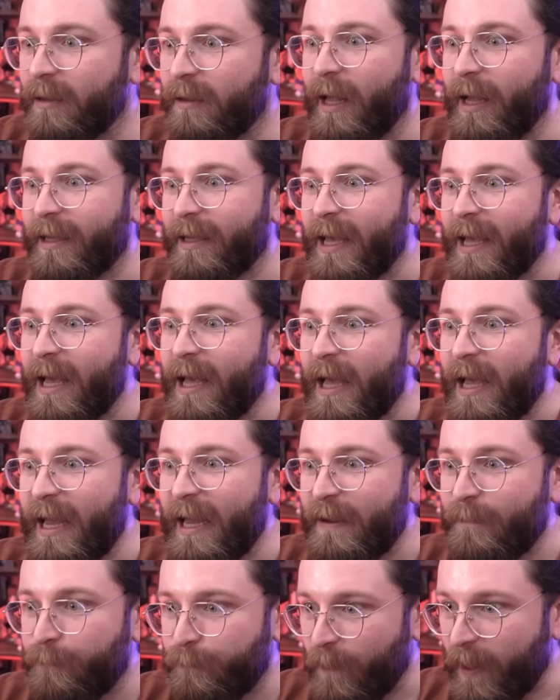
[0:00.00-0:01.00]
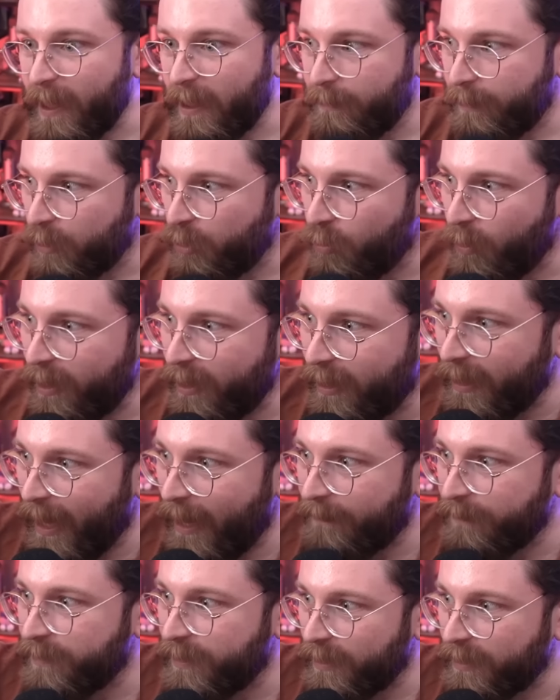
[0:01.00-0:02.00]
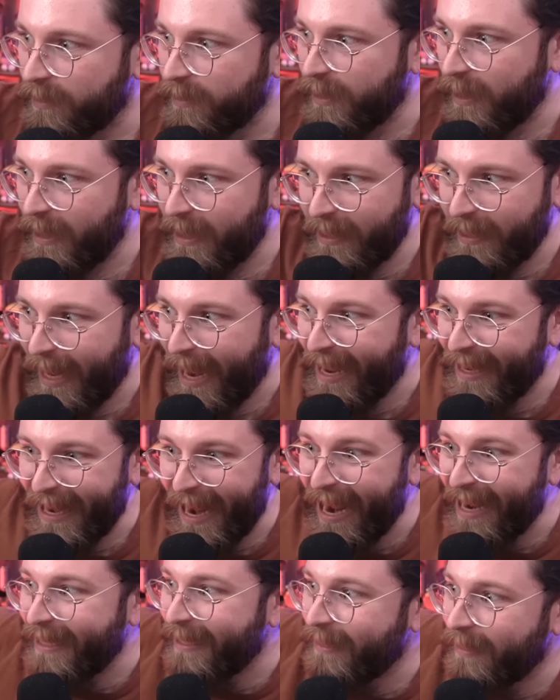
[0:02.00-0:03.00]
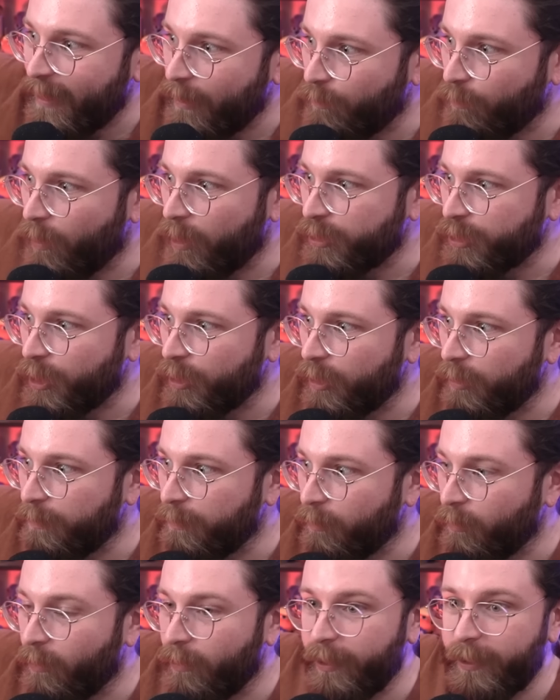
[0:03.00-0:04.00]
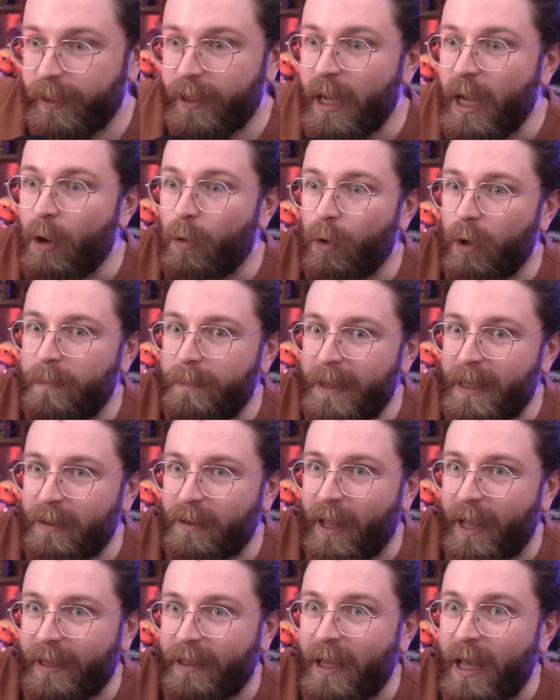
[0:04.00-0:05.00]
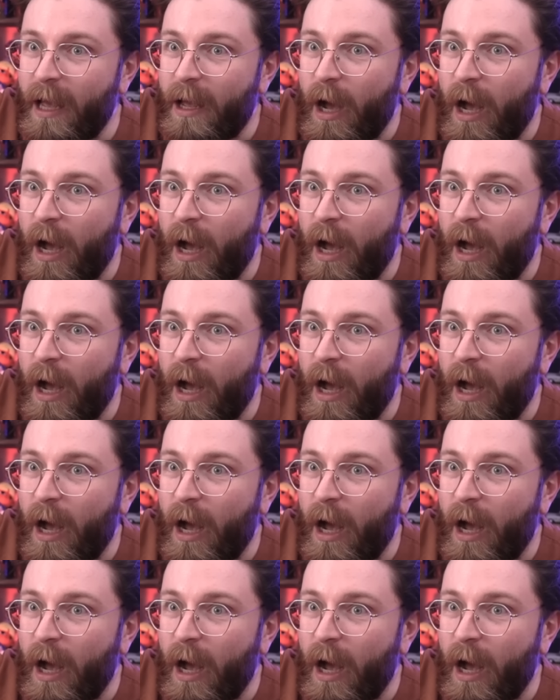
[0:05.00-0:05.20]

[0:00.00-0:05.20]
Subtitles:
Like, a fight between F-16 and anything Russia deployed would be like